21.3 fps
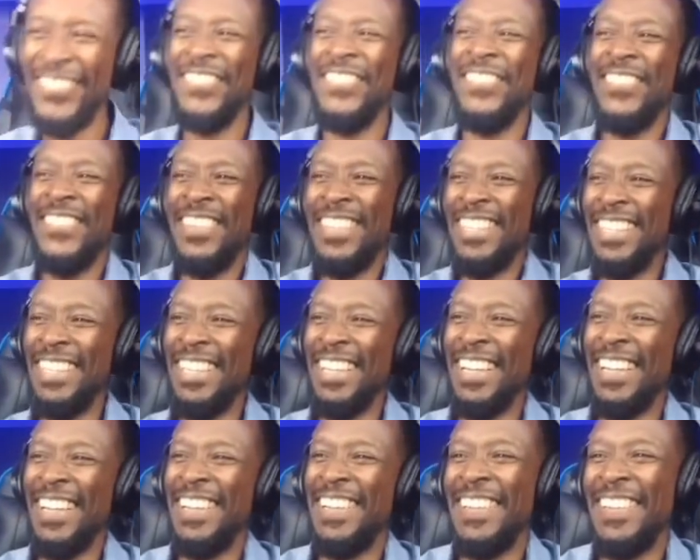
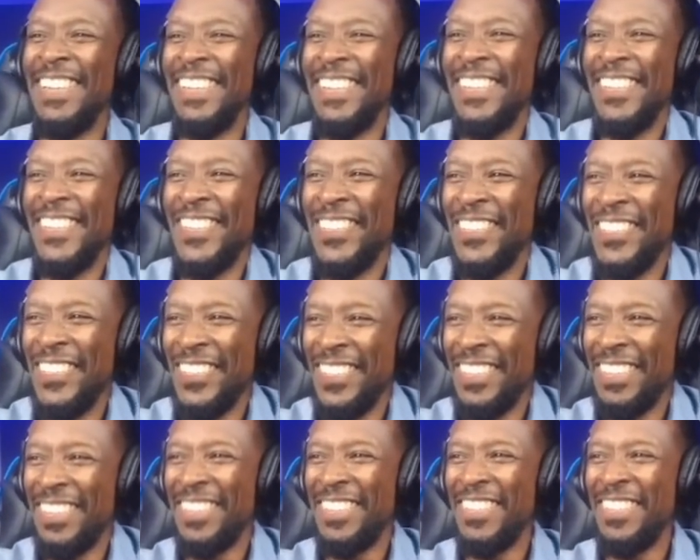
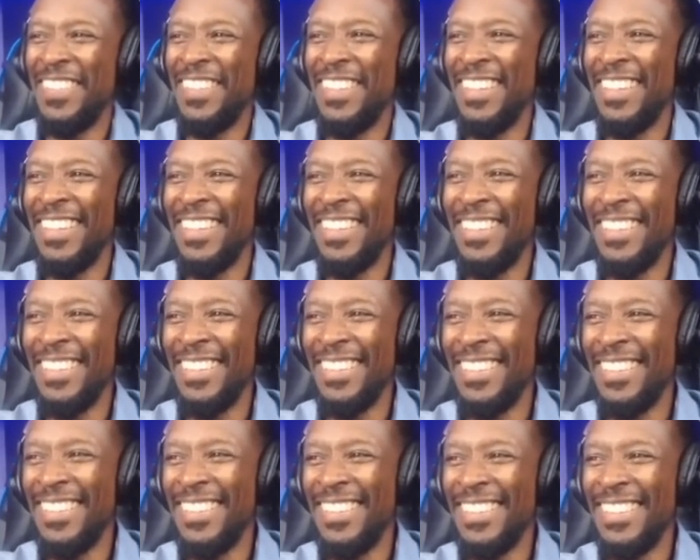
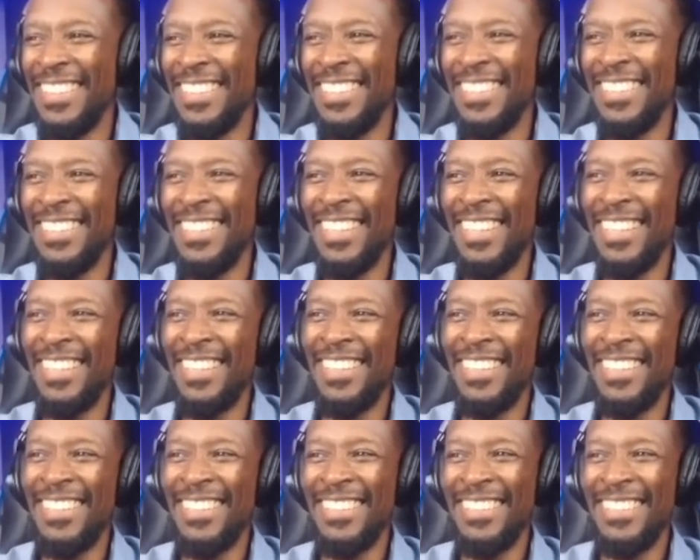
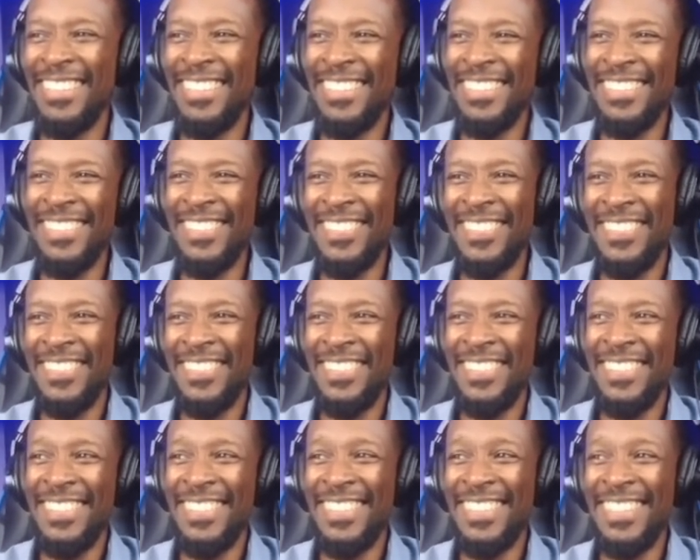
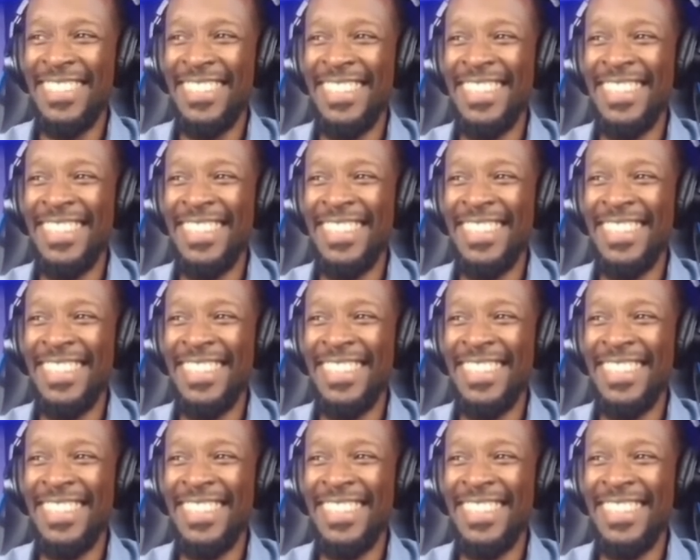The person shown says nothing.